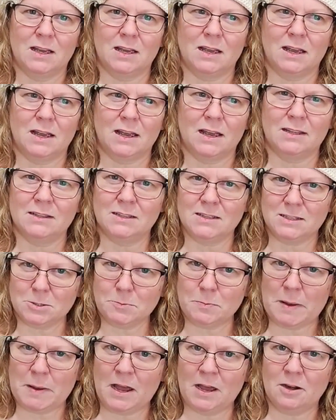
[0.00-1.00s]
And this
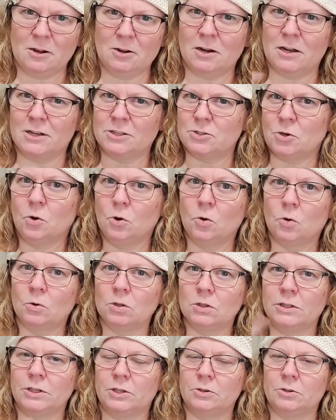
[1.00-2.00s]
pattern, I
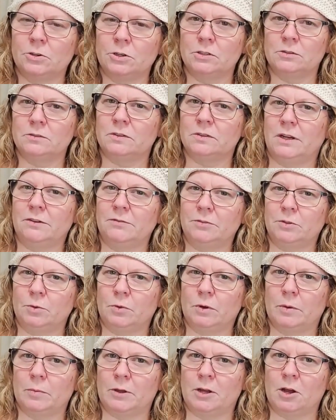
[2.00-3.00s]
totally could have left the
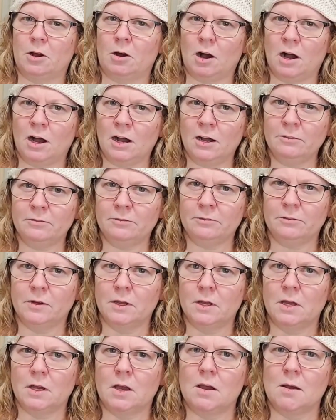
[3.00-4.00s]
ribbing off,
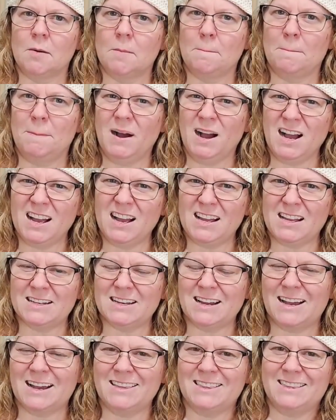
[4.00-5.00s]

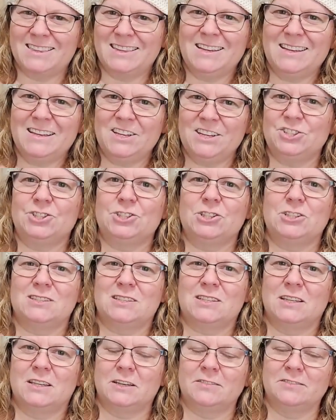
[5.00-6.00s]
but I think it
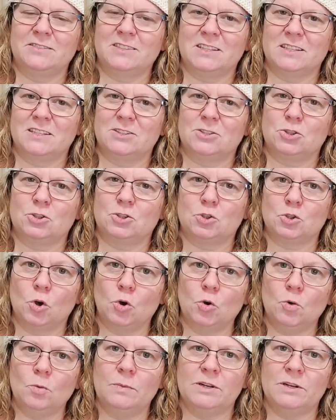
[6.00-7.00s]
just gives it
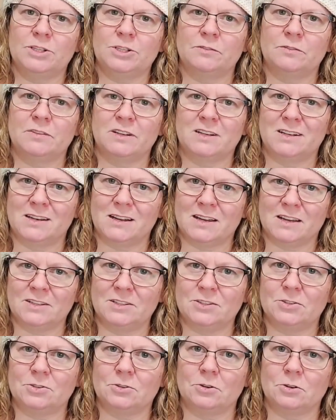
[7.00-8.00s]
so much of a
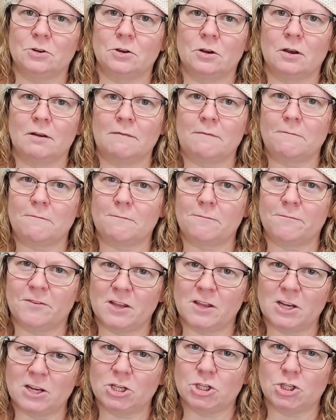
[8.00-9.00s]
nicer,
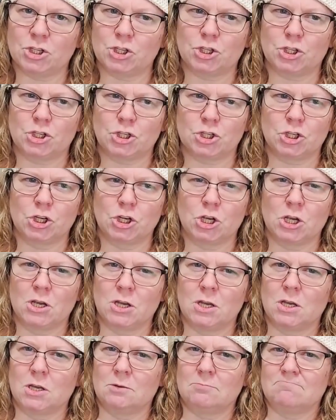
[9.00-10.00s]
finished,
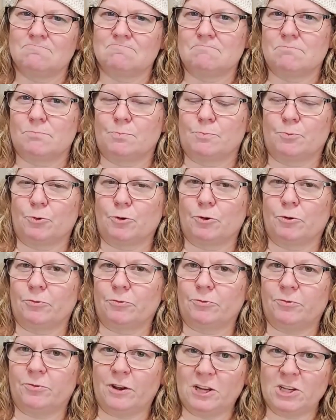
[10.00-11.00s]

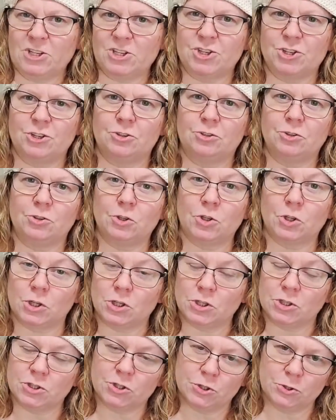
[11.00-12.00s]
professional
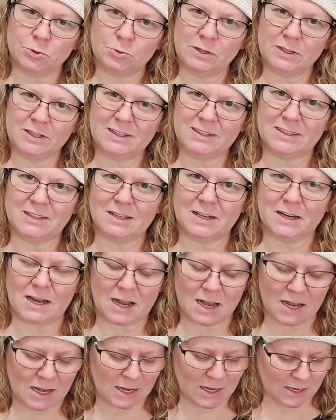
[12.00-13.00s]
look to it that
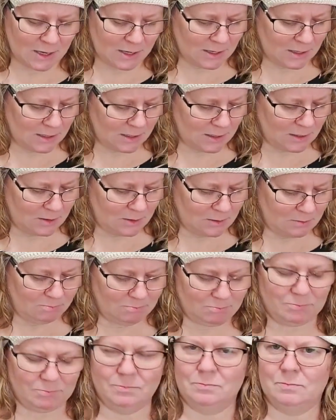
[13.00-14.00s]
I
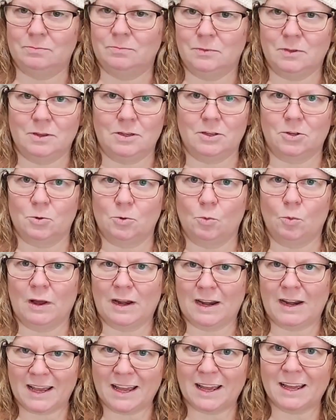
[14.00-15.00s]

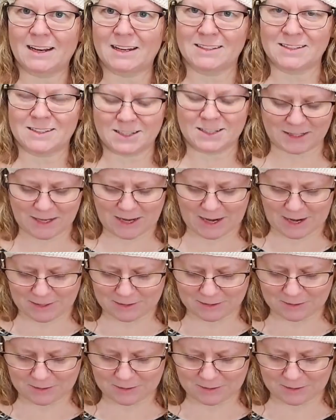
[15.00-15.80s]
went ahead and did that.